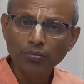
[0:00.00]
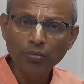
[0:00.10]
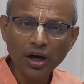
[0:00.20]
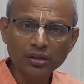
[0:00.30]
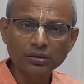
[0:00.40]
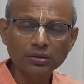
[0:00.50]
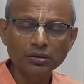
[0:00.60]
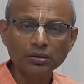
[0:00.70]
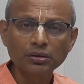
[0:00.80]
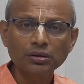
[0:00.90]
box.
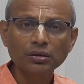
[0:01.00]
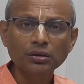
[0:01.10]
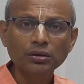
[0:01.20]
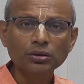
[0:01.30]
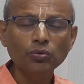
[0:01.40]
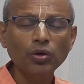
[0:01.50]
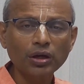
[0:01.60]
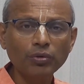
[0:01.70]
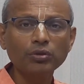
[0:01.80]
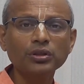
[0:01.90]
So what
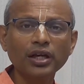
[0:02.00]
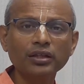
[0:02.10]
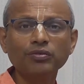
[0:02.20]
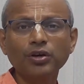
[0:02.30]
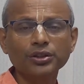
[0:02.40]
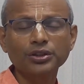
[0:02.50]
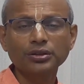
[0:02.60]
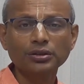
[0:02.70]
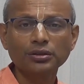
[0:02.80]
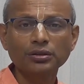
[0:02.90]
about the other
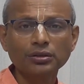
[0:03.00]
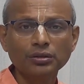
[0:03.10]
boxes?